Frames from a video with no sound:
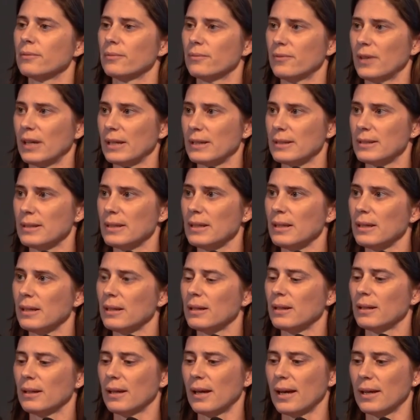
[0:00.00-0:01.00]

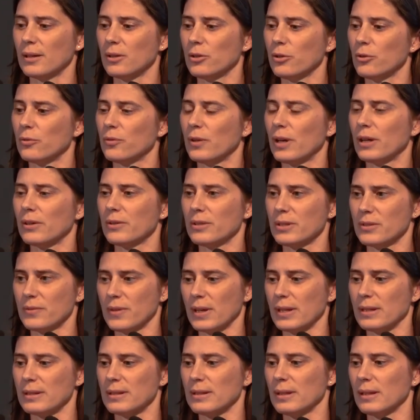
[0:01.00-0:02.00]
vaccine, adenovirus
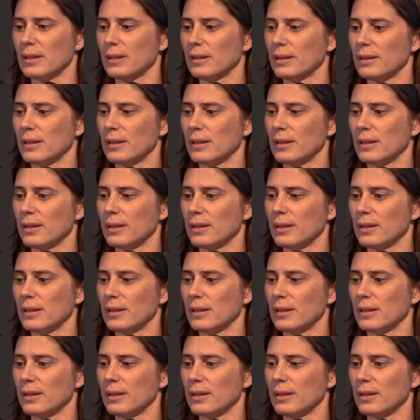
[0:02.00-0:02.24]
vaccine,